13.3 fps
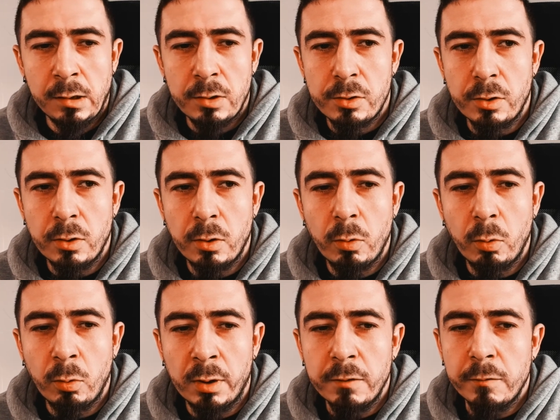So
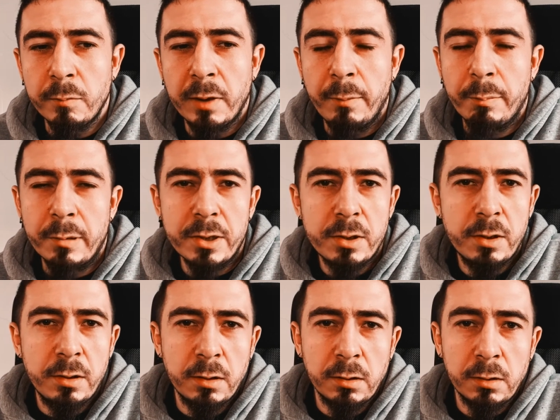one of my
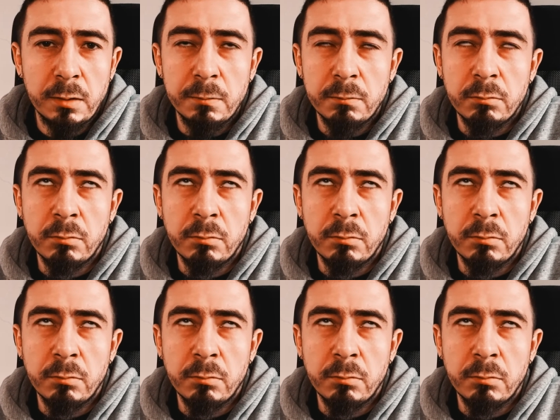personal